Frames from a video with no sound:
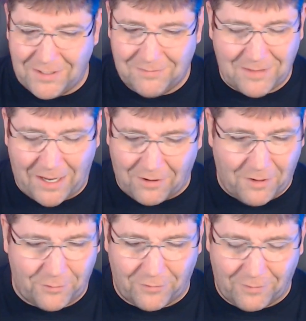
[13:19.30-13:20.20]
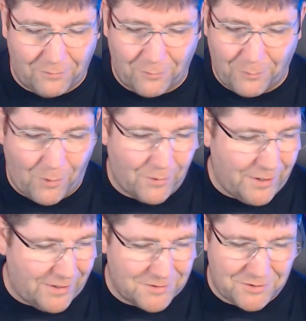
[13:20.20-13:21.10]
author
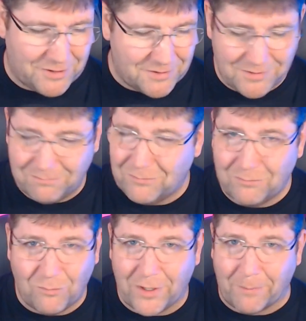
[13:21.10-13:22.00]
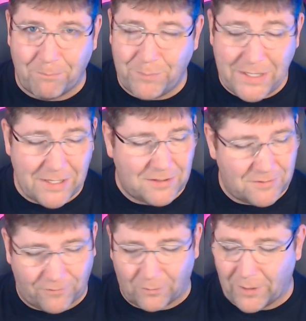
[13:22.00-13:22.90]
Omori is just what a beast
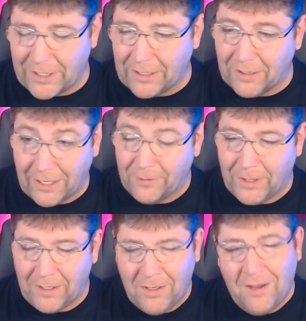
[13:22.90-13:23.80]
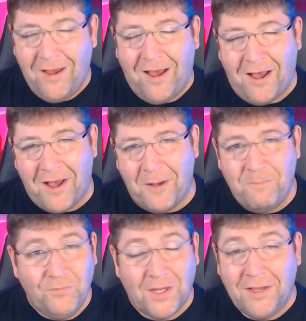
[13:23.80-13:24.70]
for writing anyway.
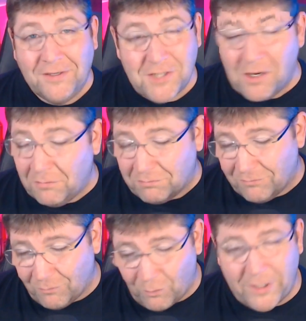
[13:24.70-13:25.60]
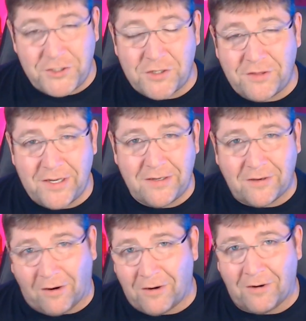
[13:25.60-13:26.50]
So what did you think?
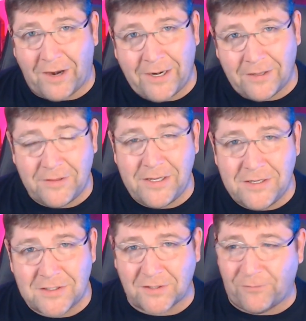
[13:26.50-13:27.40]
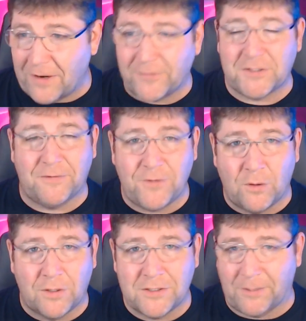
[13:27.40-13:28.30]
Are any of these favorites of
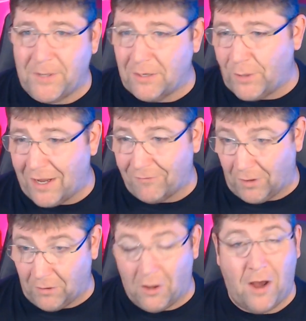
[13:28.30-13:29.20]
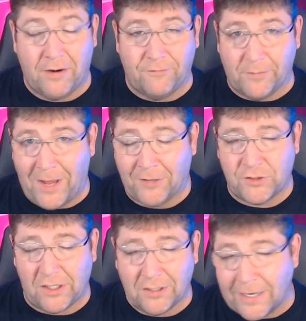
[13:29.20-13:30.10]
yours? I mean, we have a lot of them
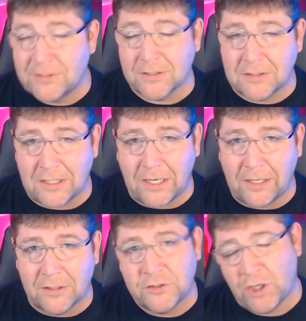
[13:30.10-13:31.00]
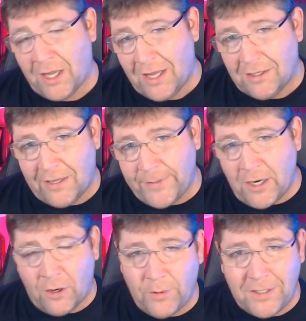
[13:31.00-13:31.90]
actually licensed in English. Let me
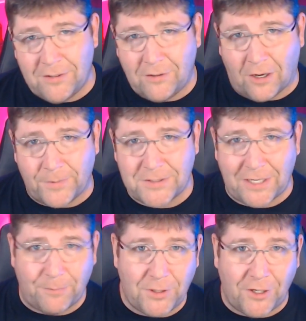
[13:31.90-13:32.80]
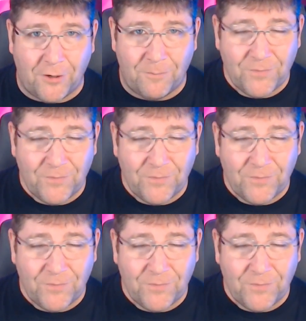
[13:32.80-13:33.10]
know in the comments down below,